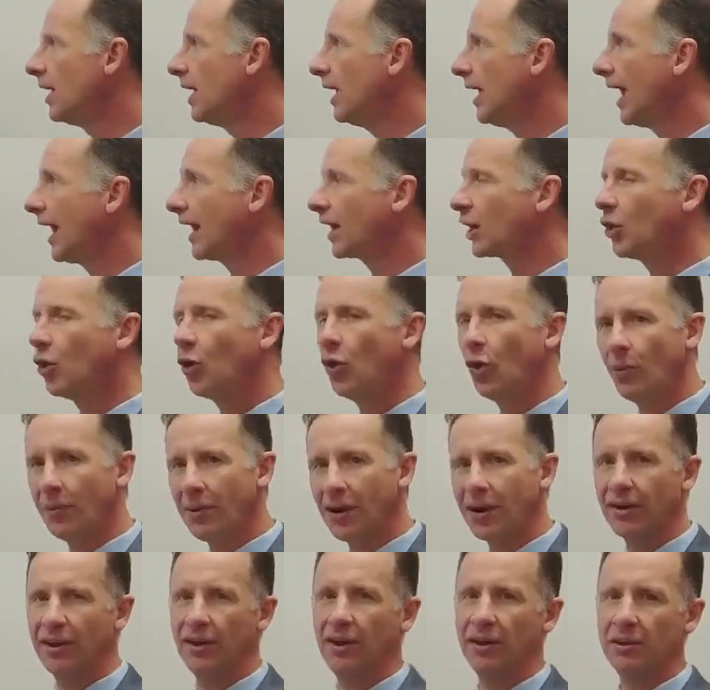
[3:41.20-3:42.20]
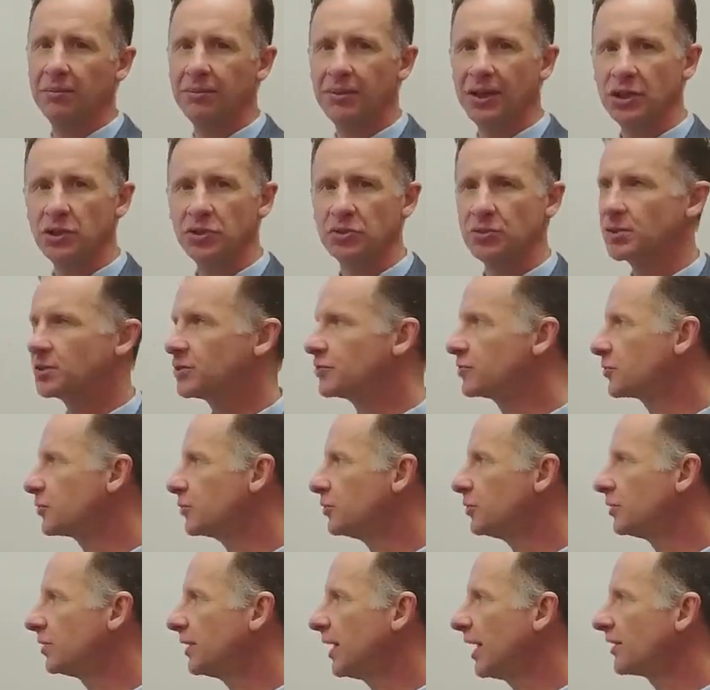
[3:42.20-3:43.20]
At Colmar Elementary
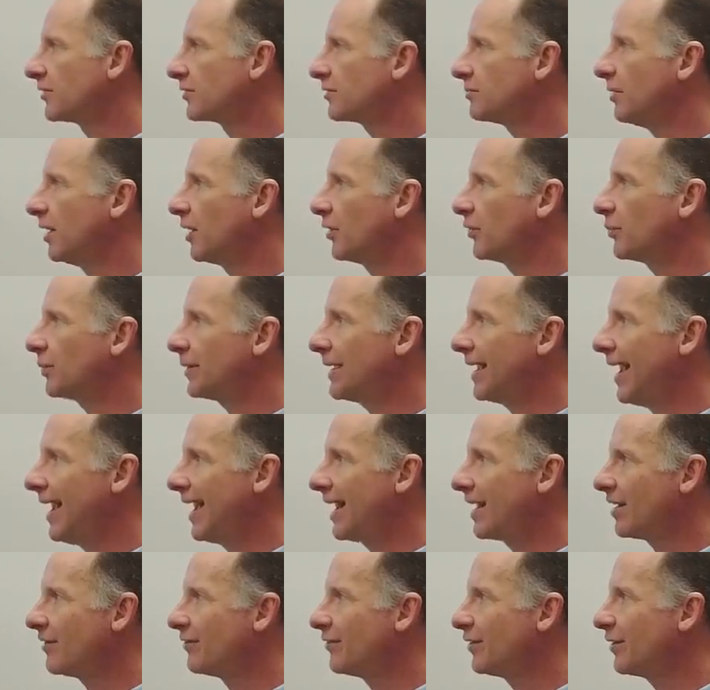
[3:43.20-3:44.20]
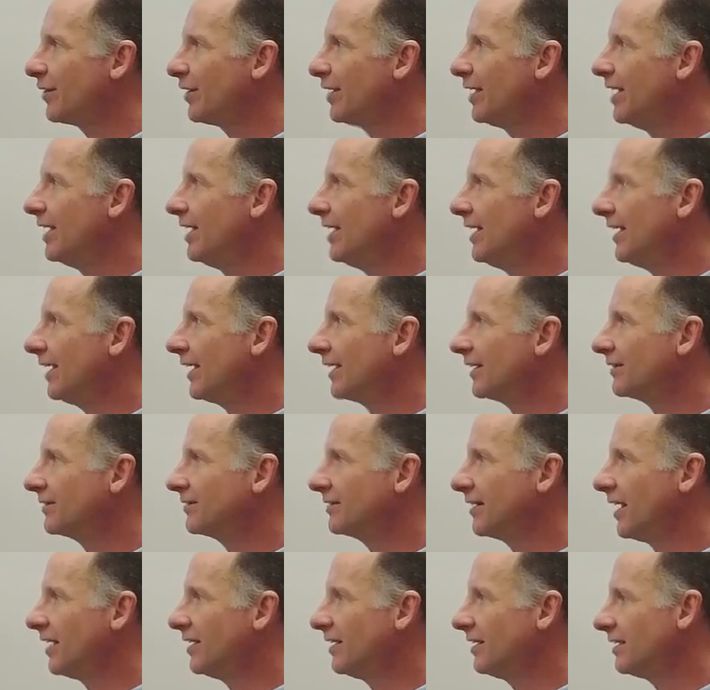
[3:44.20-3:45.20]
School last month, we had a very
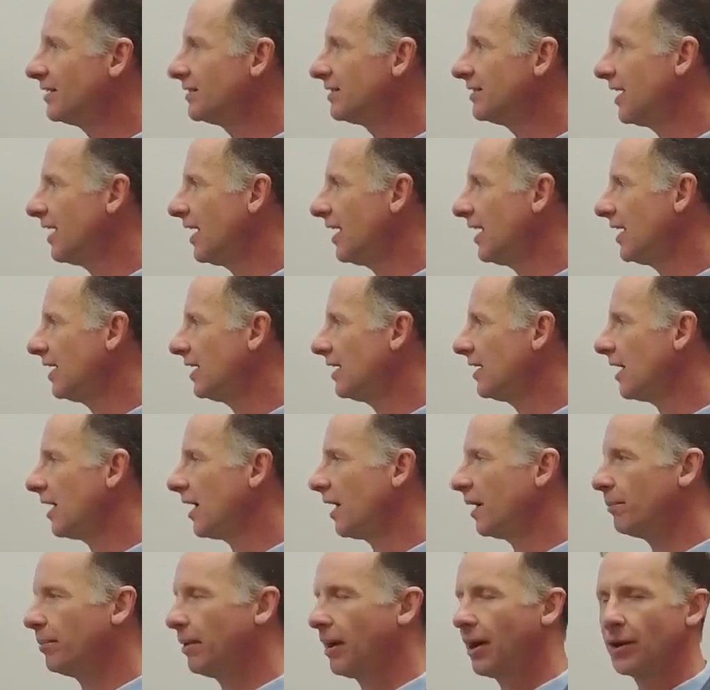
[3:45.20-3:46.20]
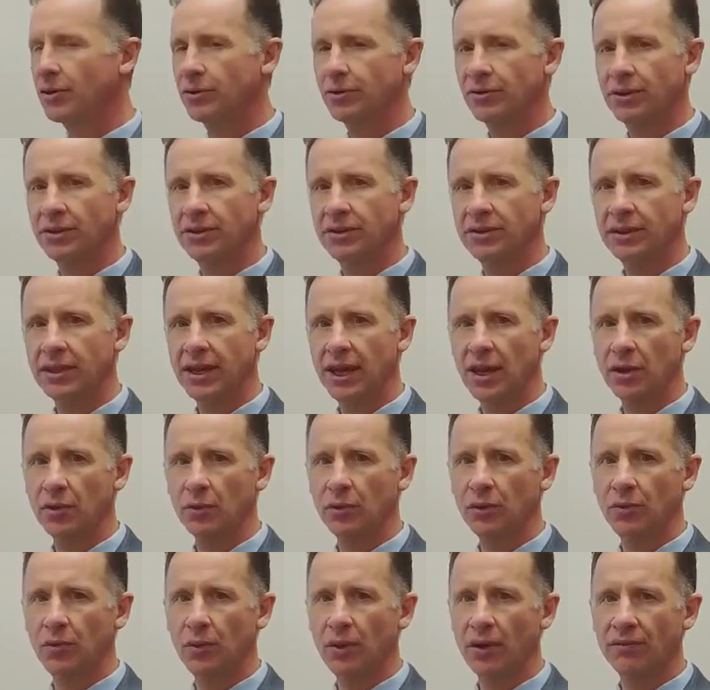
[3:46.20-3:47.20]
exciting day partnering together
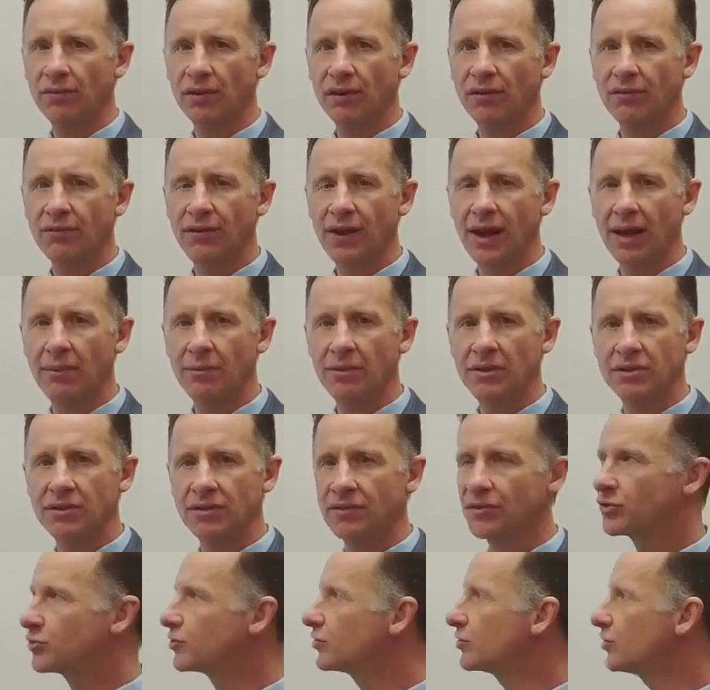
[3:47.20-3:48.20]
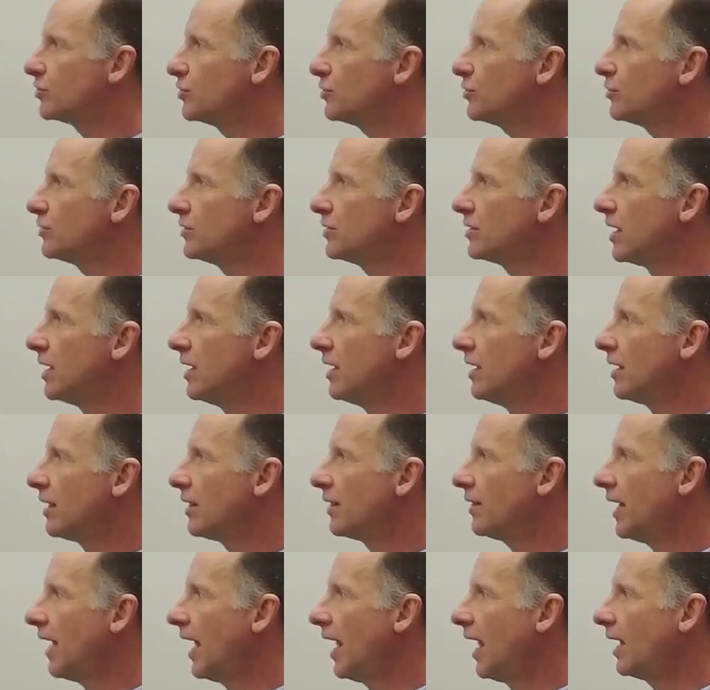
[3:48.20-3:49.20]
with one of our families of a student
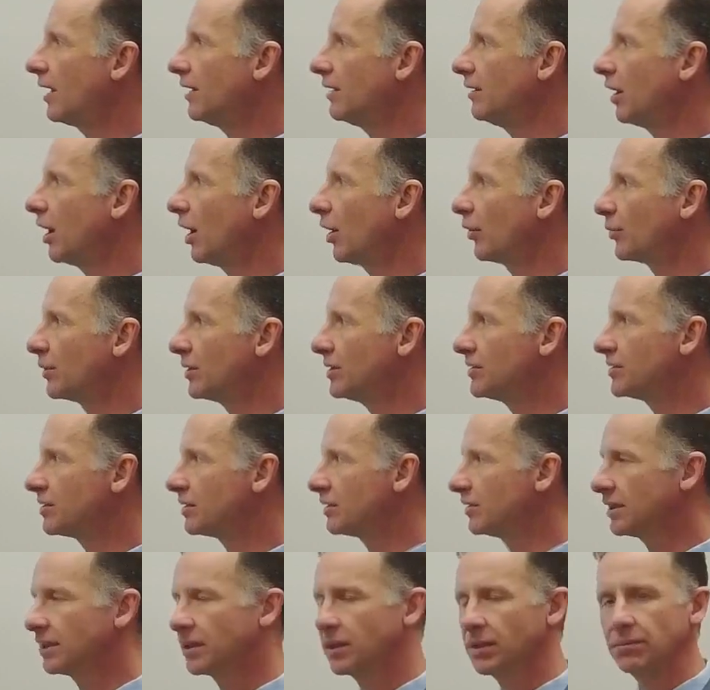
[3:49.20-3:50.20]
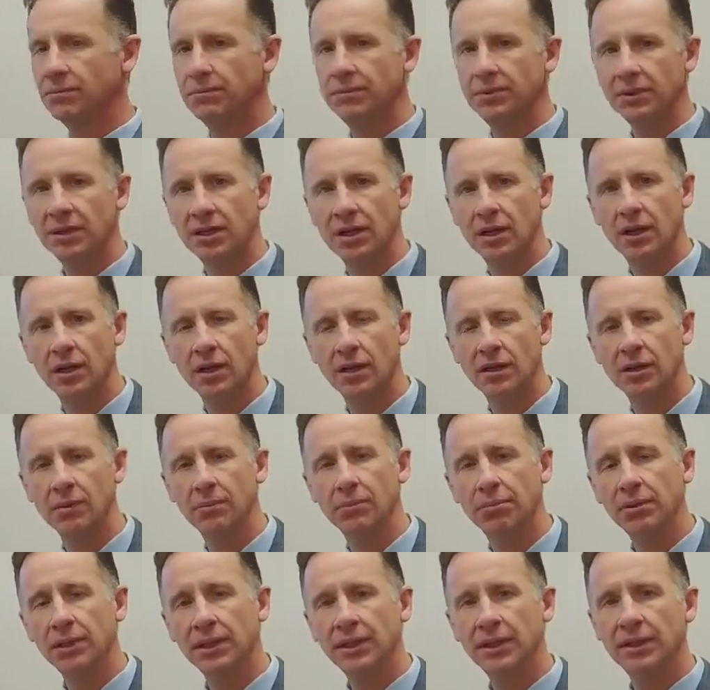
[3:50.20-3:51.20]
that recently
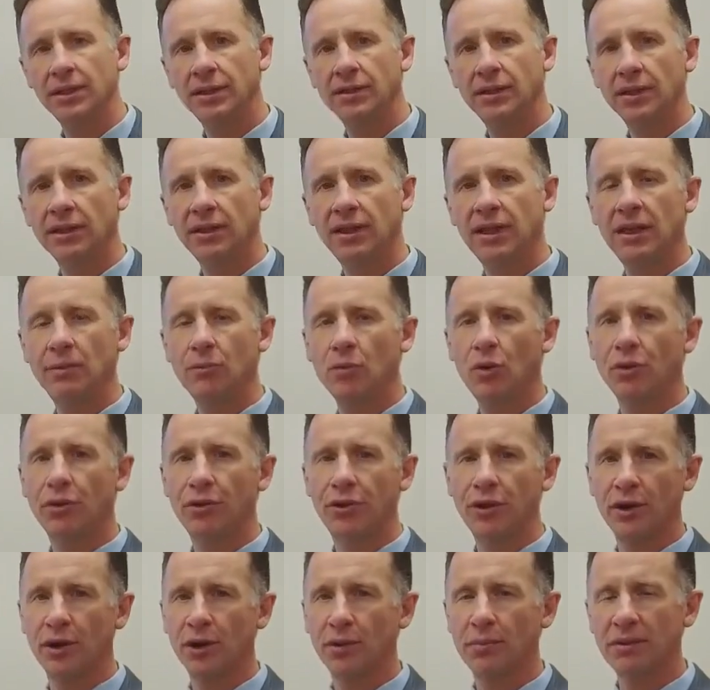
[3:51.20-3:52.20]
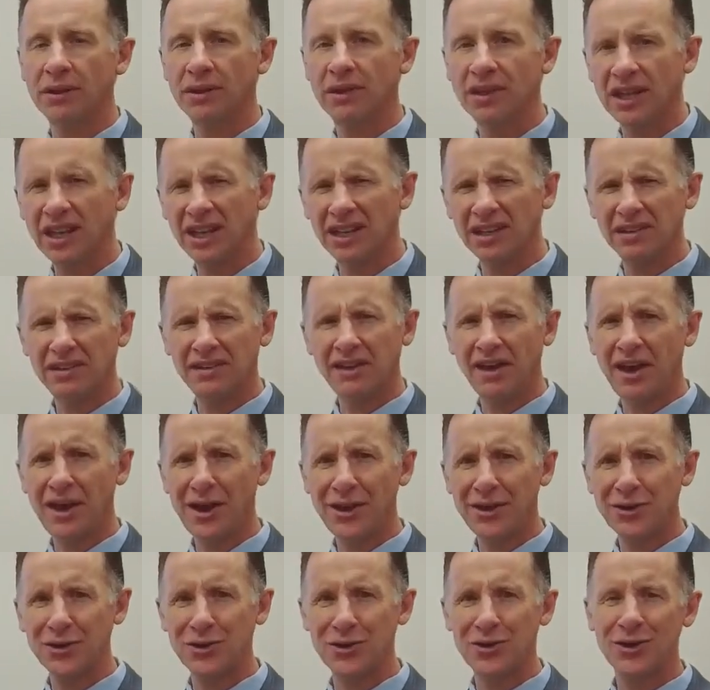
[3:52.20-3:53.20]
completed chemotherapy. The
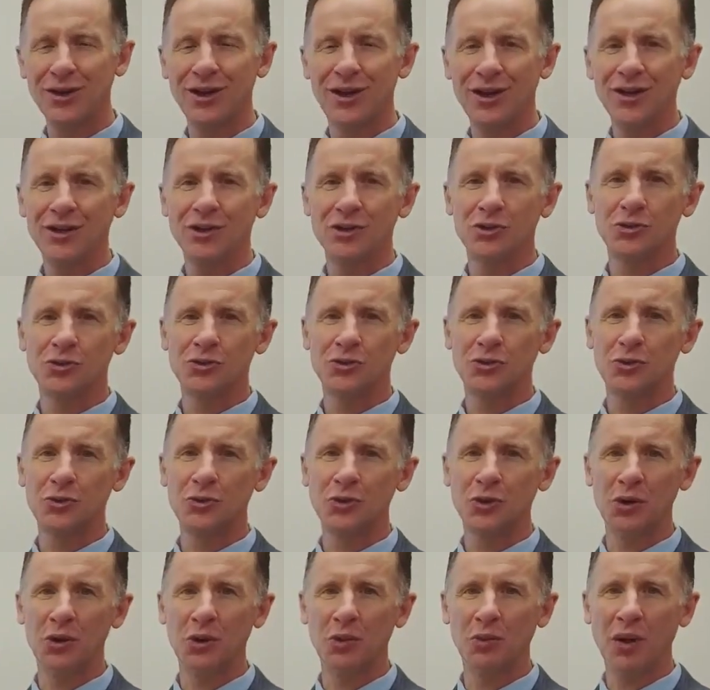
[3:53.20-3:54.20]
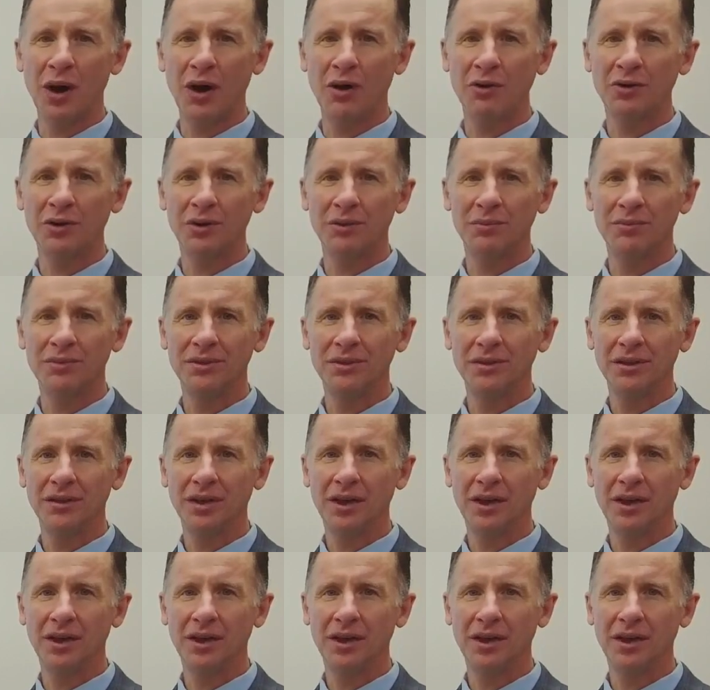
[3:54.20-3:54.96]
entire school welcomed